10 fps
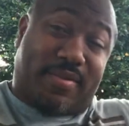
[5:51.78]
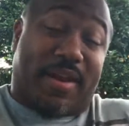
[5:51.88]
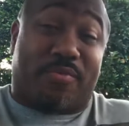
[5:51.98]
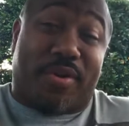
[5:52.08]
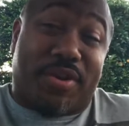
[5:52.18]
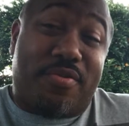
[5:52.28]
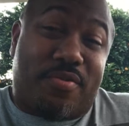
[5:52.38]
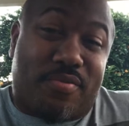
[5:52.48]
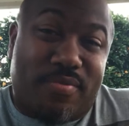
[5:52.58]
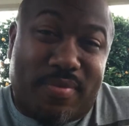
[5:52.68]
And when
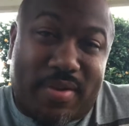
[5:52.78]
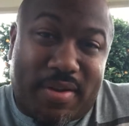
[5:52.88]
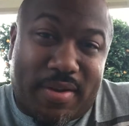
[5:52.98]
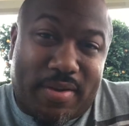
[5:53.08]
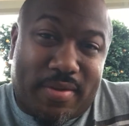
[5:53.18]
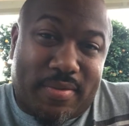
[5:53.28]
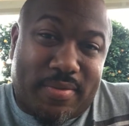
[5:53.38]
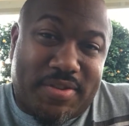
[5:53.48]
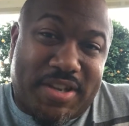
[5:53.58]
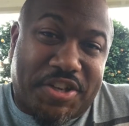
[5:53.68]
you
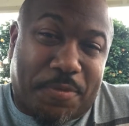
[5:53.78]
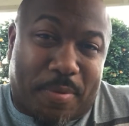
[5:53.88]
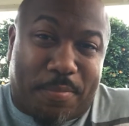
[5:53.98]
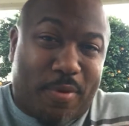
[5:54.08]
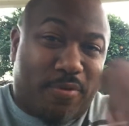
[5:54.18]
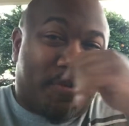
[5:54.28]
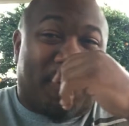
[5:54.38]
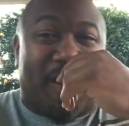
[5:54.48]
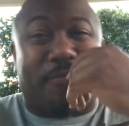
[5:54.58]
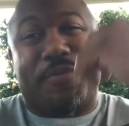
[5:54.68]
set your proposal
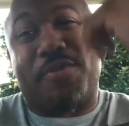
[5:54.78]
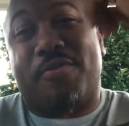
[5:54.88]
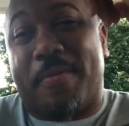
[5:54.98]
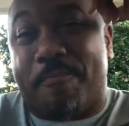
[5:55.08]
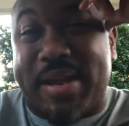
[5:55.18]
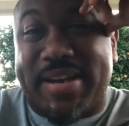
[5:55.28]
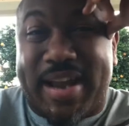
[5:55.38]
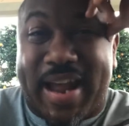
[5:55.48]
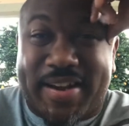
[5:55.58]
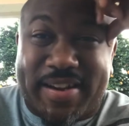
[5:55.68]
off, you're going to bend
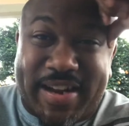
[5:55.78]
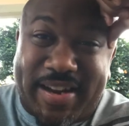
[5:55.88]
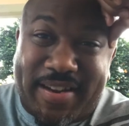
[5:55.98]
that knee,